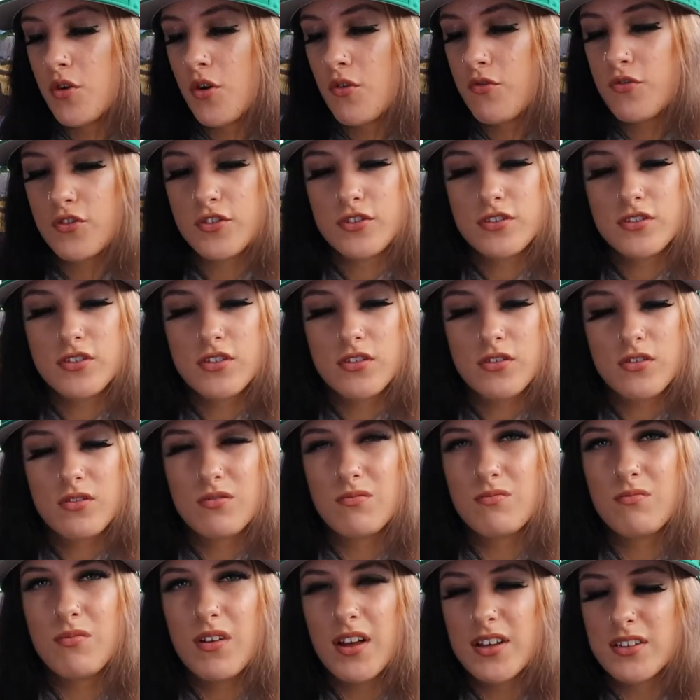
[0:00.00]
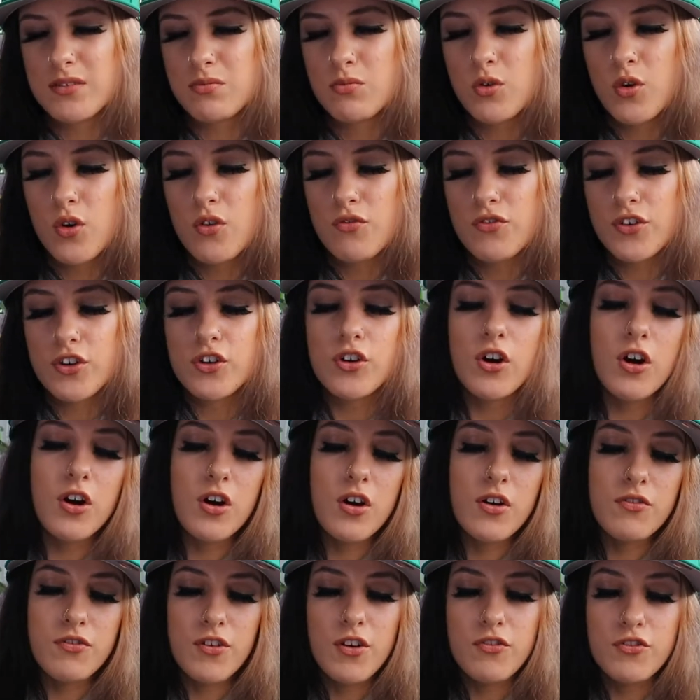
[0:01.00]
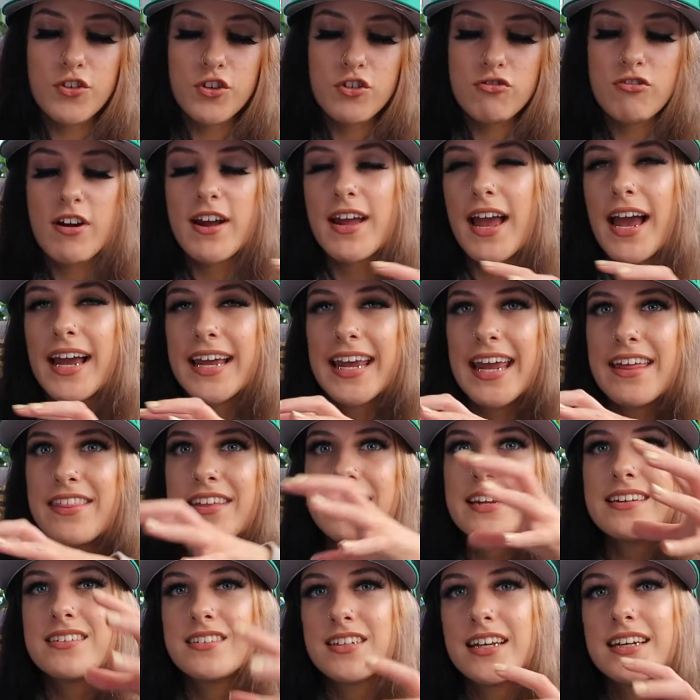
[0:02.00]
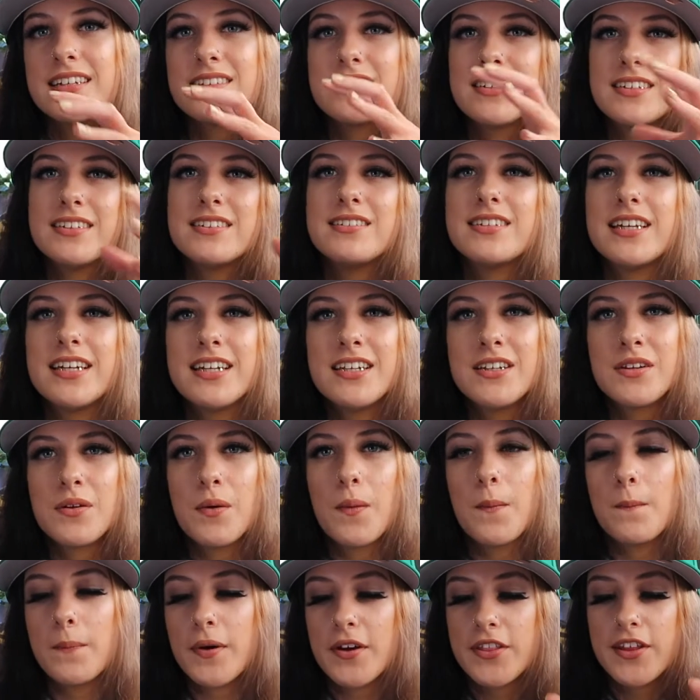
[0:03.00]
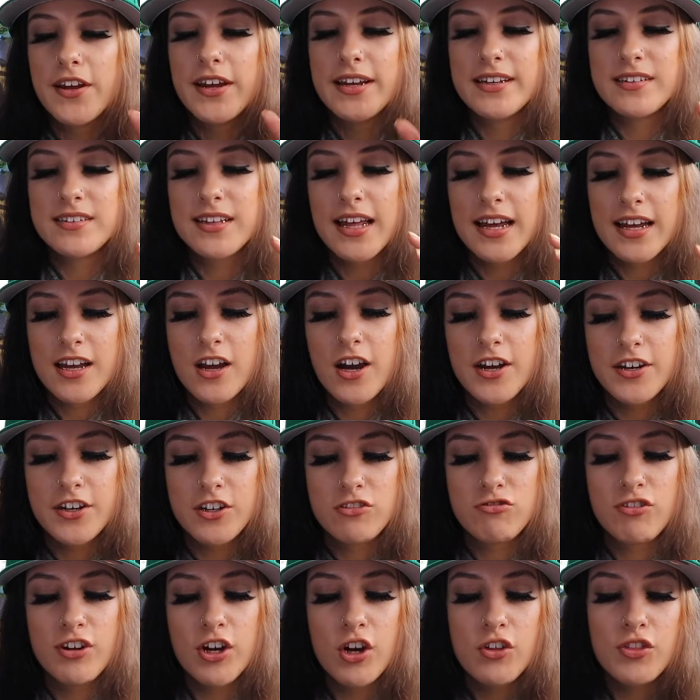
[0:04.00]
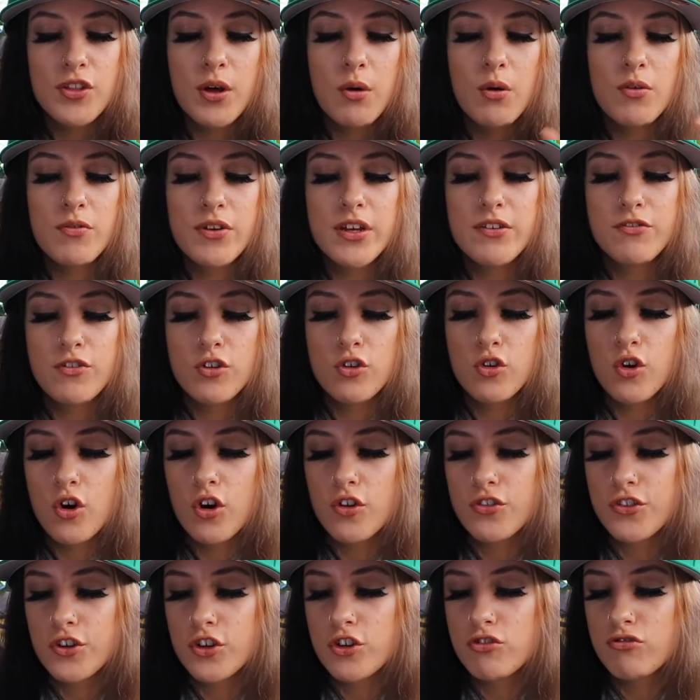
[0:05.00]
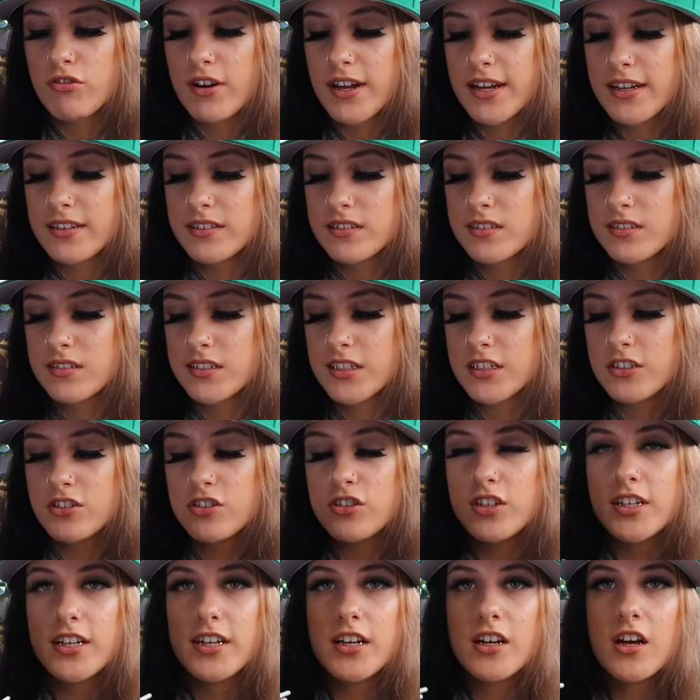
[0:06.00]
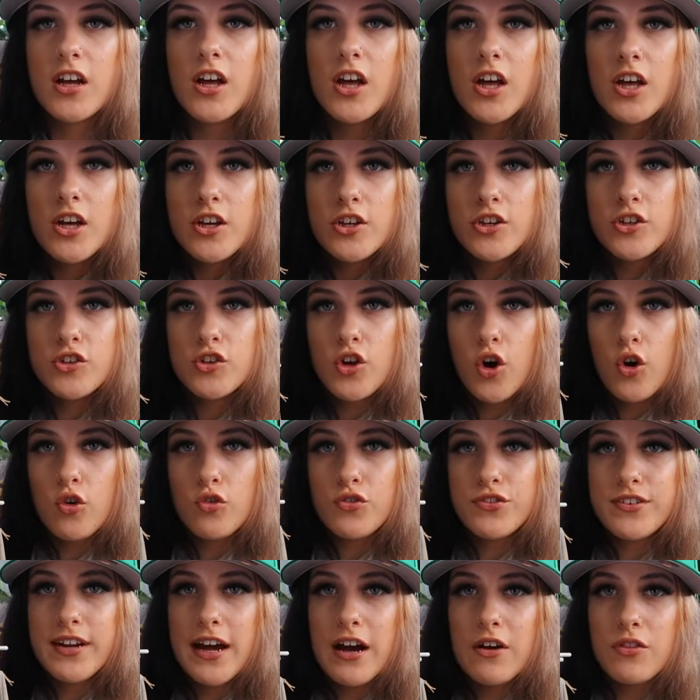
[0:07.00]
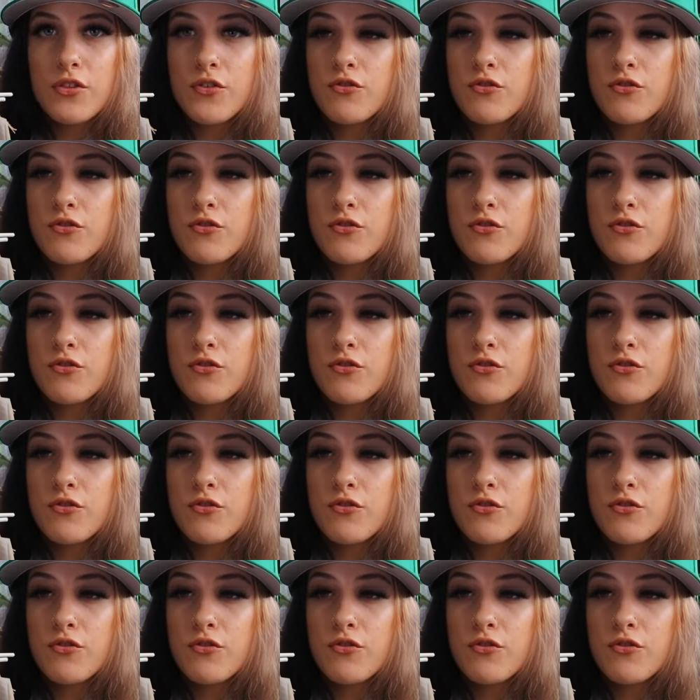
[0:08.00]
off as more of a grey. I get that it's a tint, but there is that kind of grey on there. We've even got the grey stitching, you know, down